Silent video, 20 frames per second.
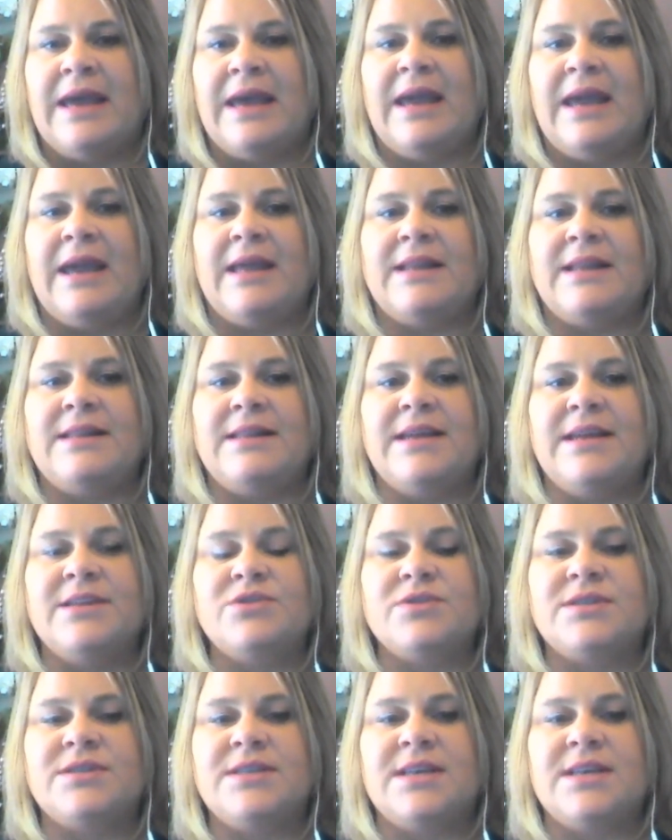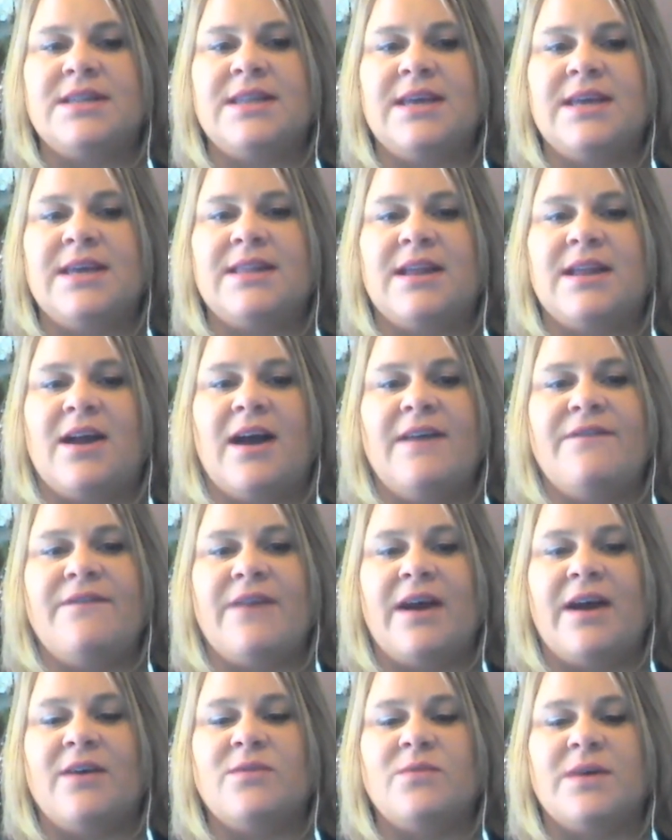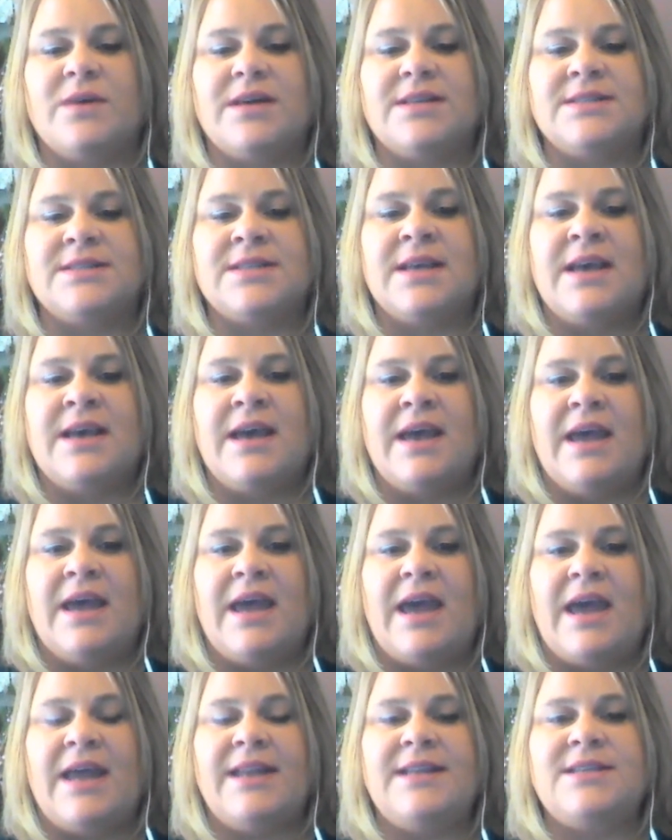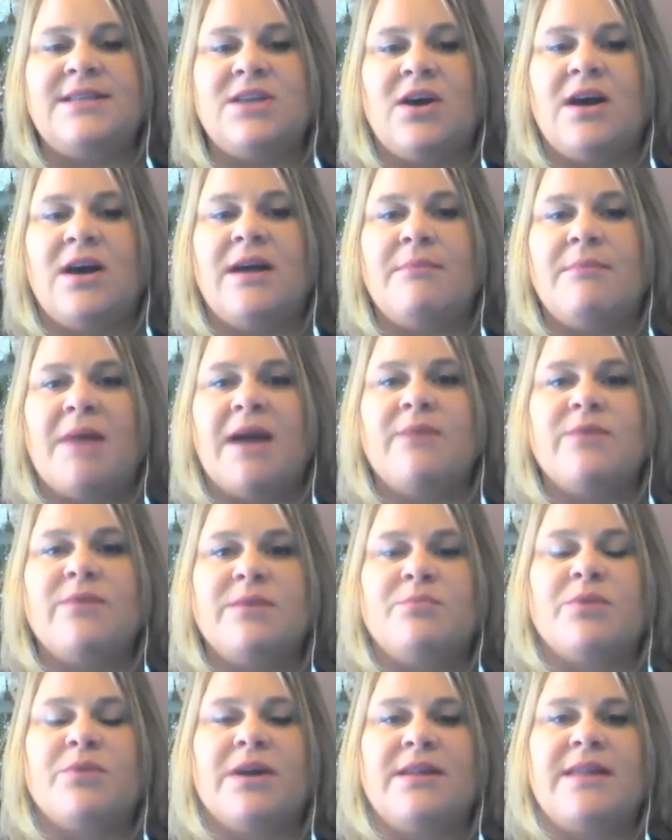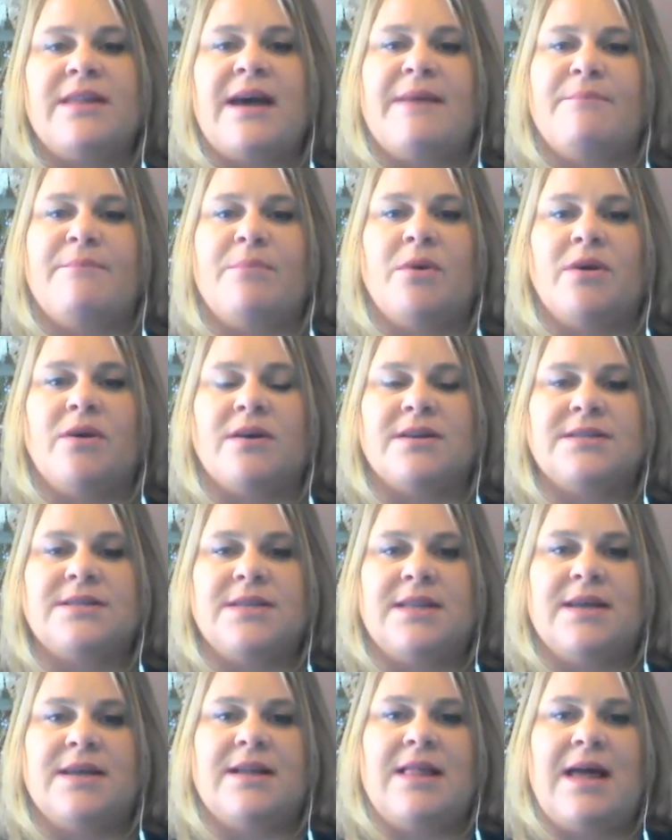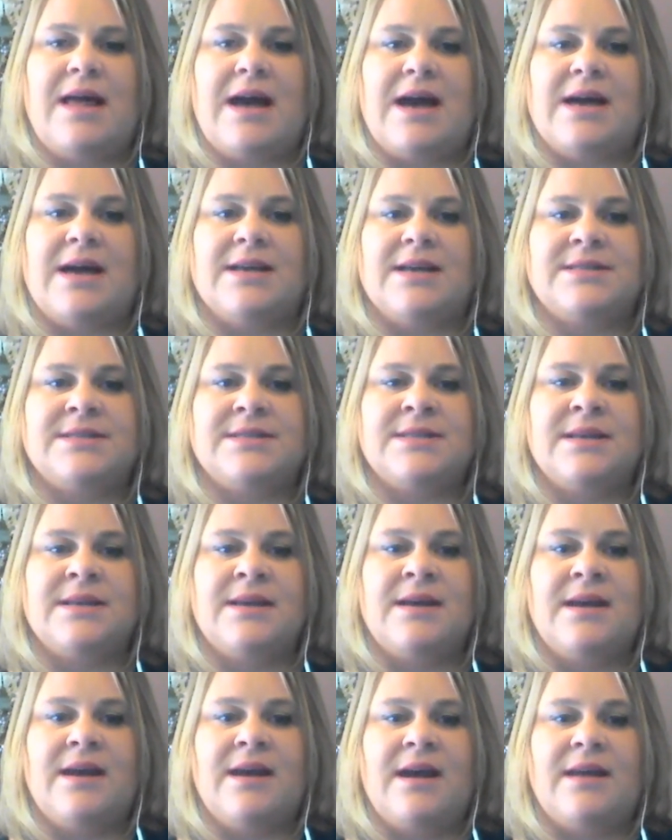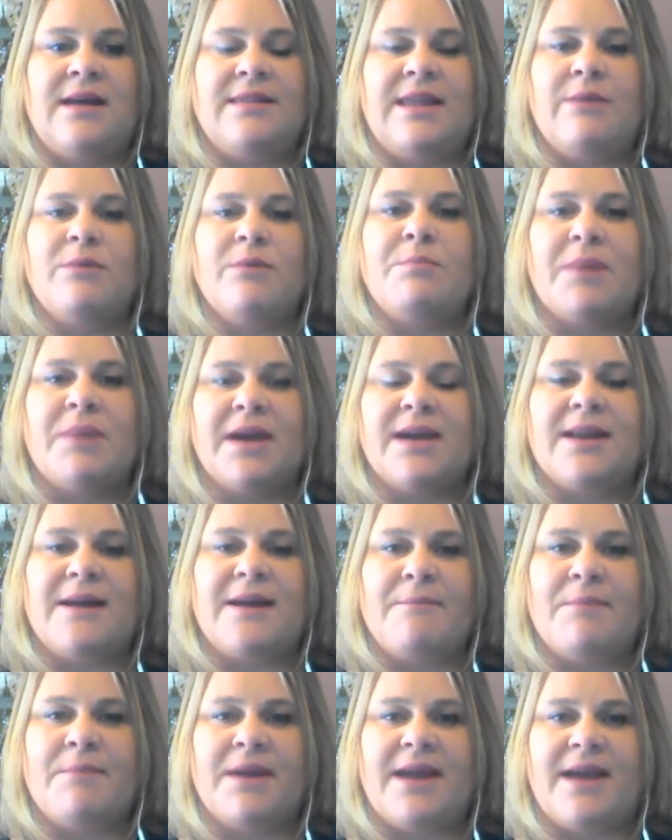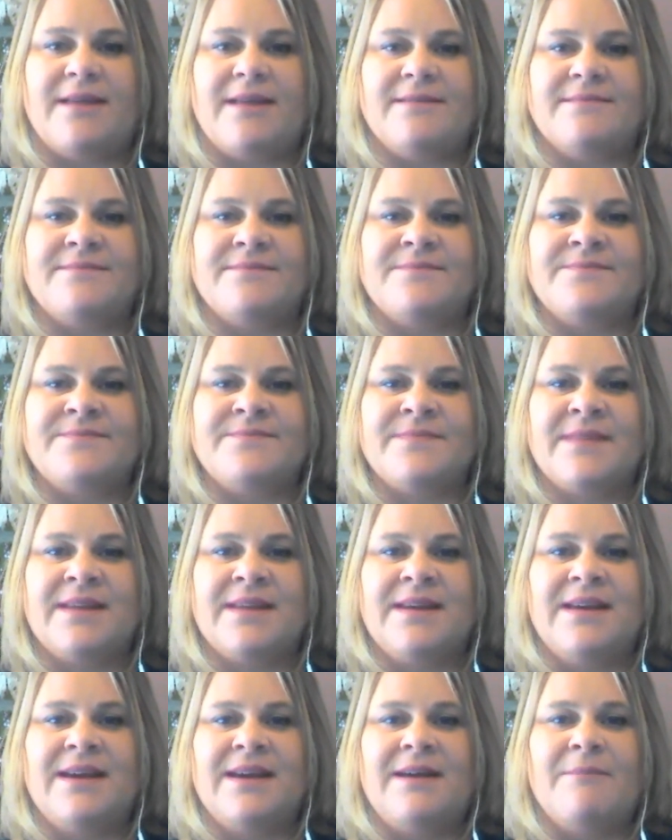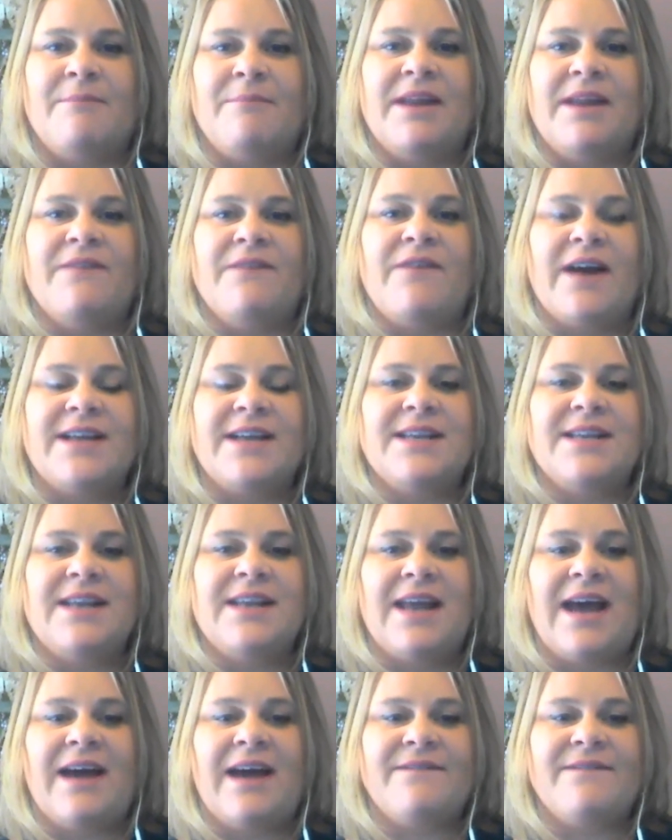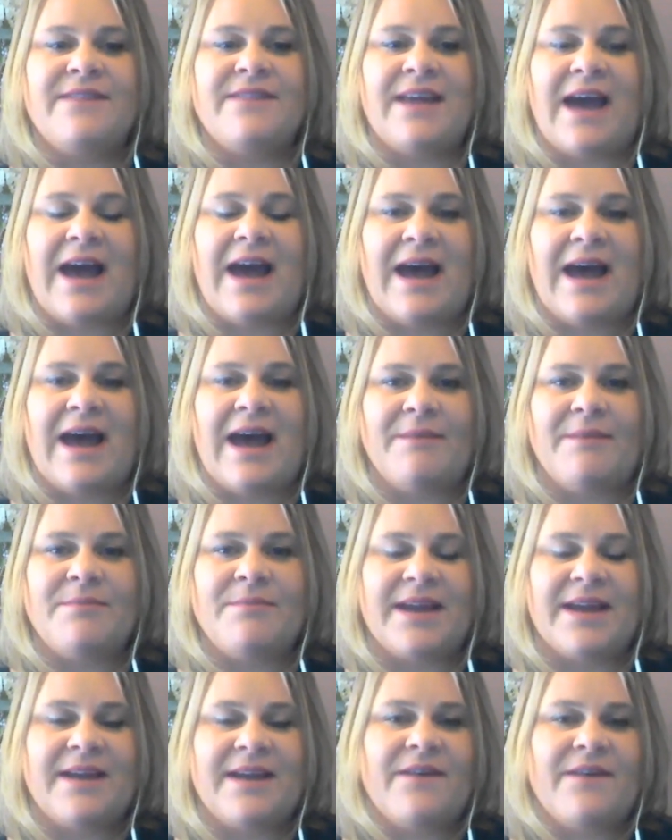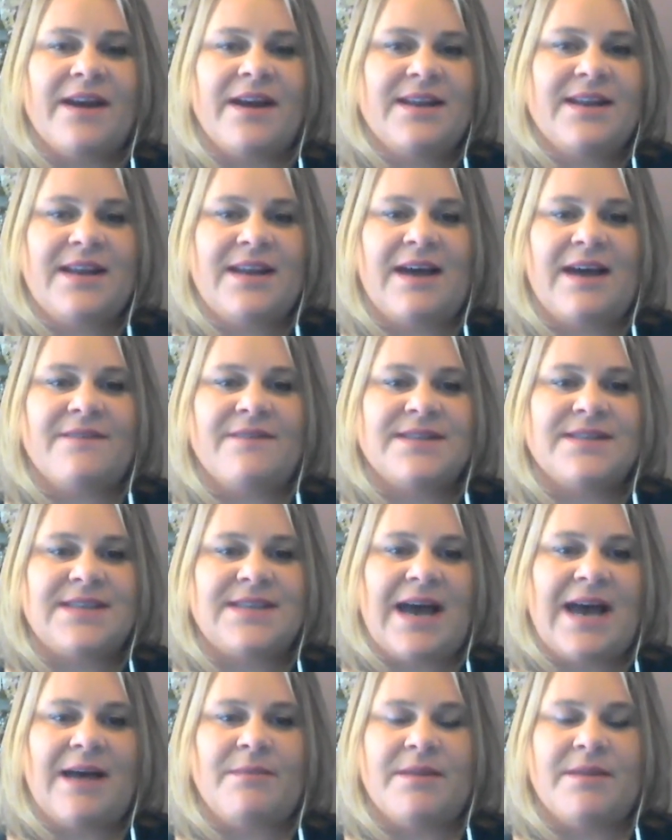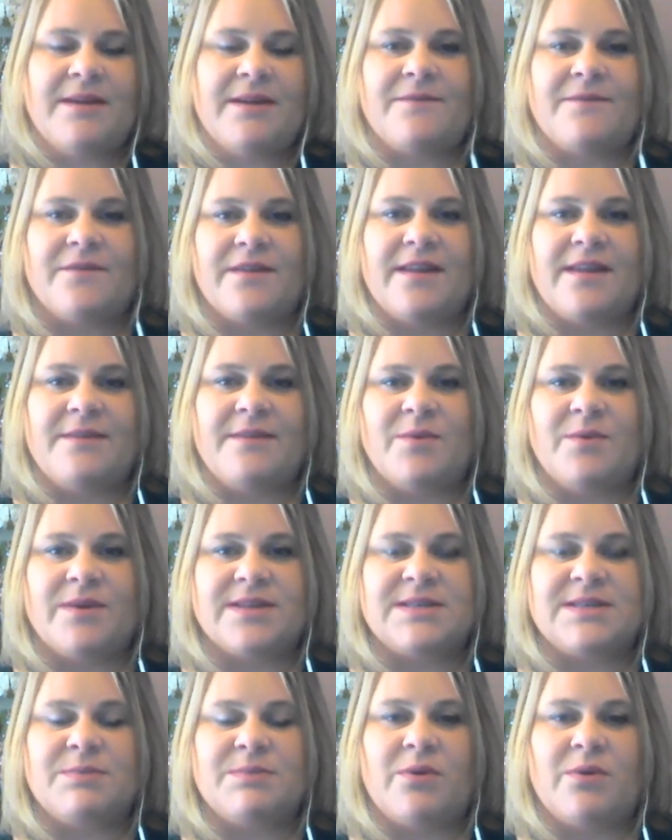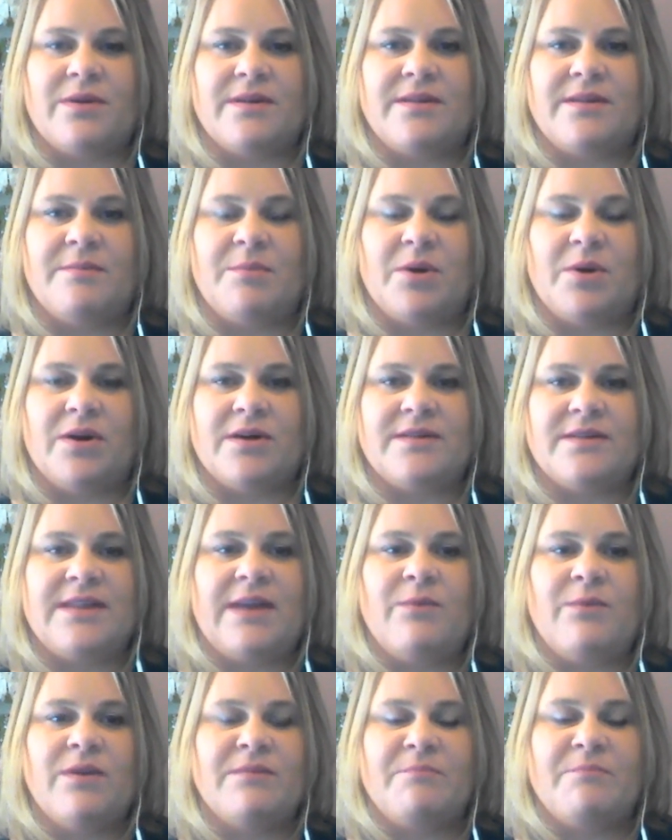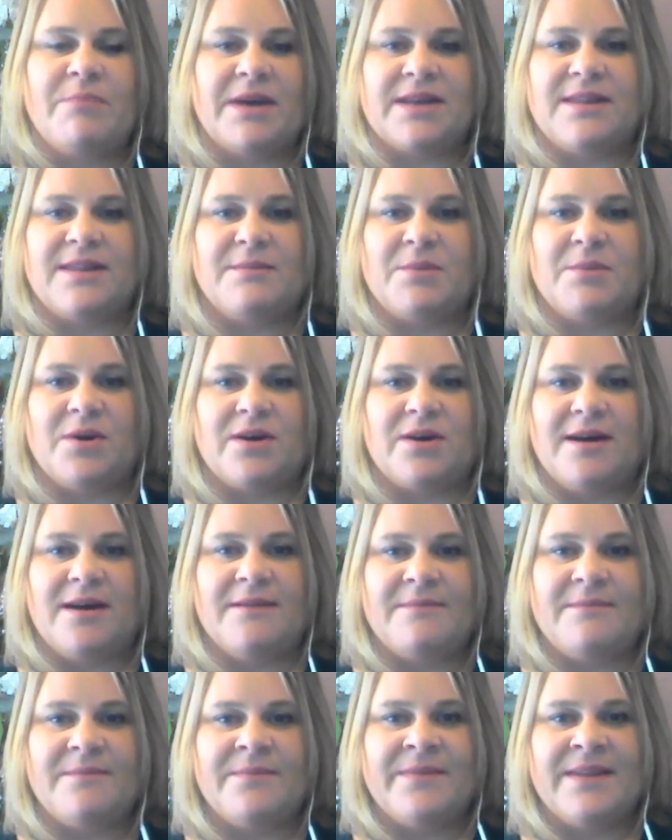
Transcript: And the interesting thing that I found was anytime I would bring that book to the class, they would pick it up again. But if I didn't have the app, like if I didn't have the tablet for them to explore the book, they wouldn't pick the book up.